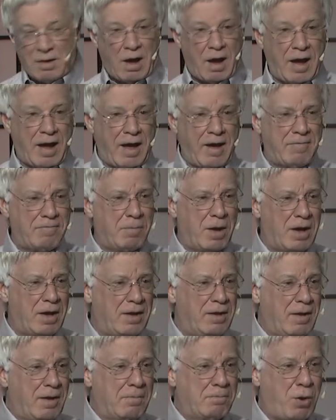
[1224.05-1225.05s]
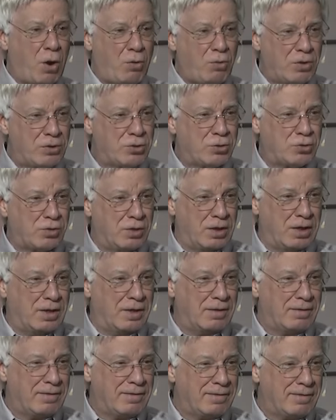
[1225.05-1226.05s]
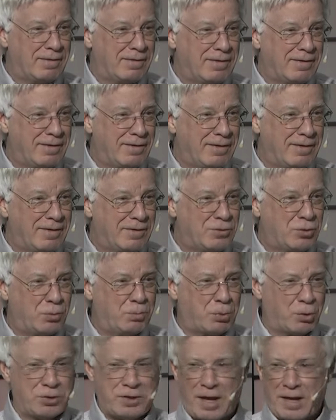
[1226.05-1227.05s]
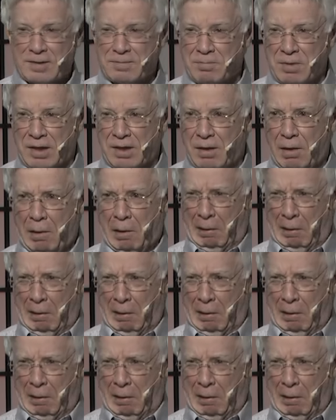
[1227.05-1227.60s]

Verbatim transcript: I have my poetry to protect me